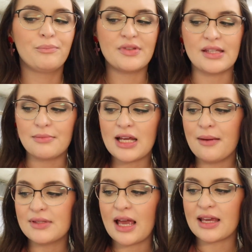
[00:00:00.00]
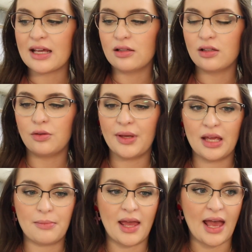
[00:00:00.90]
sometimes I get a little bit
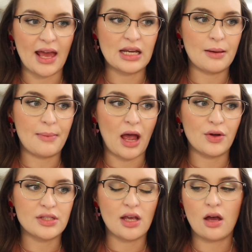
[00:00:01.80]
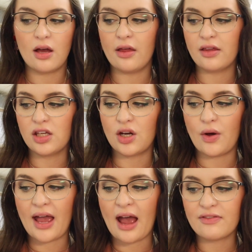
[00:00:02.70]
in my head about, oh, you know,
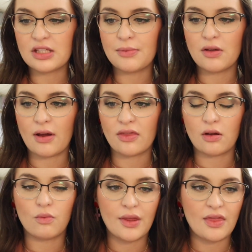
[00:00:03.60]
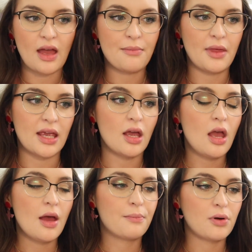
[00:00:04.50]
I have to be right there with them, like
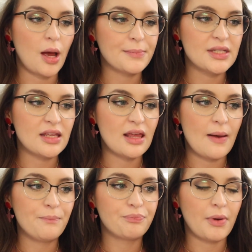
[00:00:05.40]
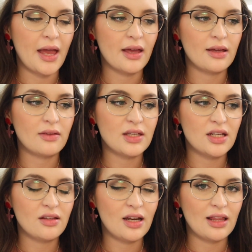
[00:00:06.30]
prompting them. But at the end
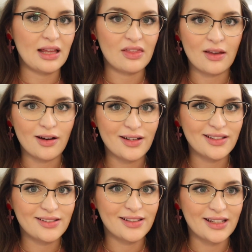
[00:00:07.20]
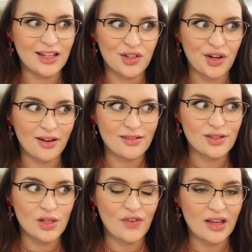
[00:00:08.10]
of the day, like they're in kindergarten.
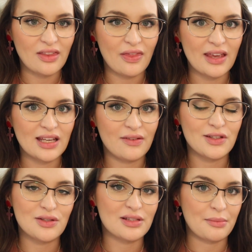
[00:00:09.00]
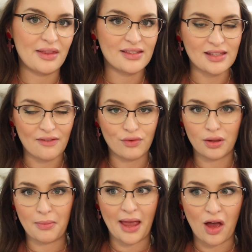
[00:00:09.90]
So the fact that they can even do some of this stuff
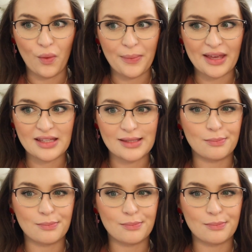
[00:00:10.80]
with my help is